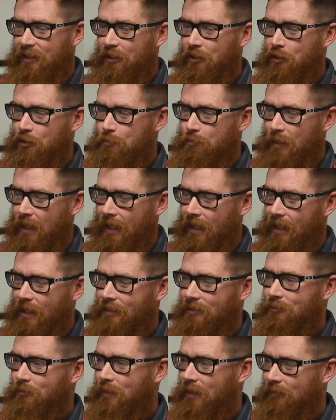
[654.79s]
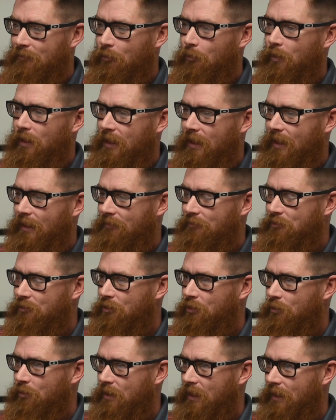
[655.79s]
years past, whenever we have
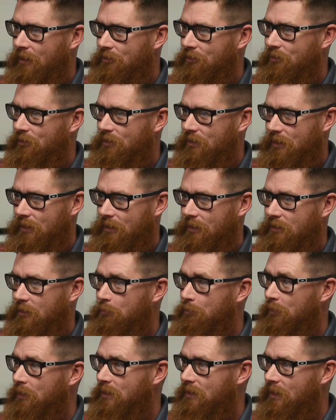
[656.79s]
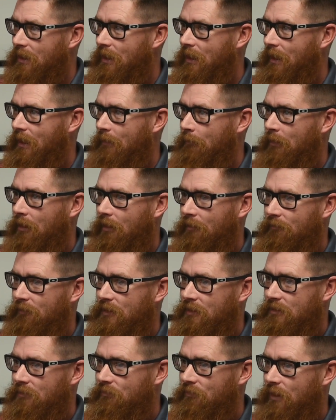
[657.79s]
two catchers that can split time,
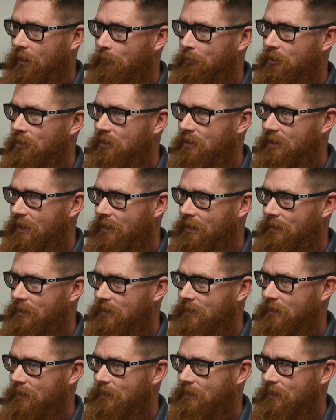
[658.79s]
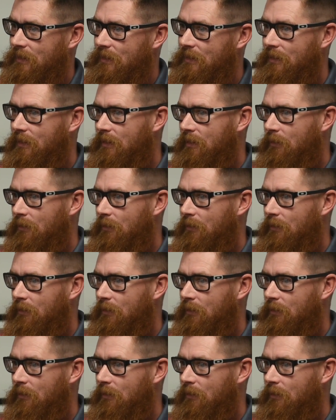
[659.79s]
offensive numbers stay consistent.